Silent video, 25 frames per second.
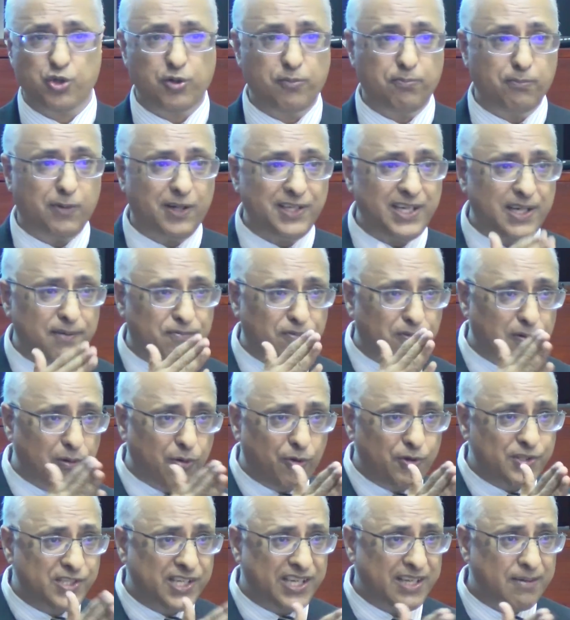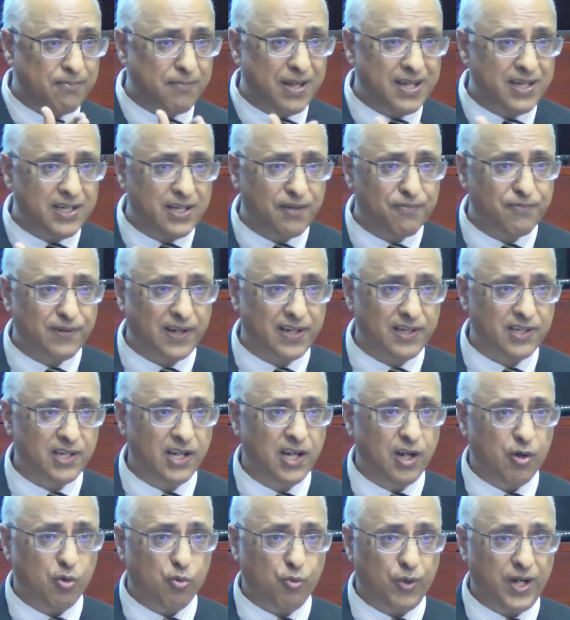So money flows in many different
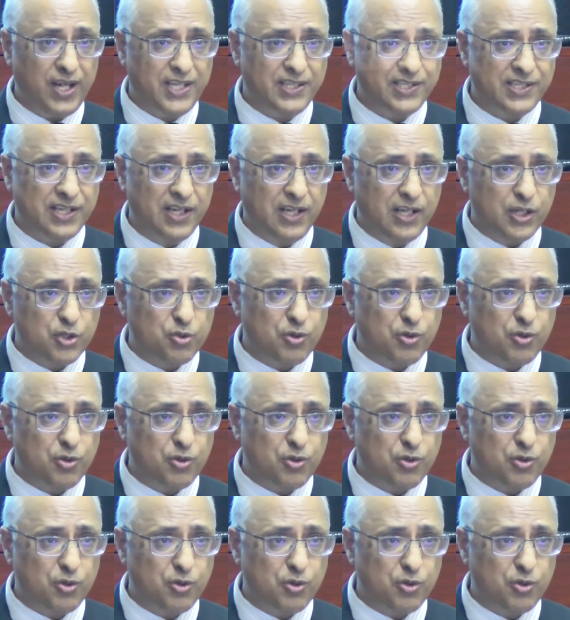ways.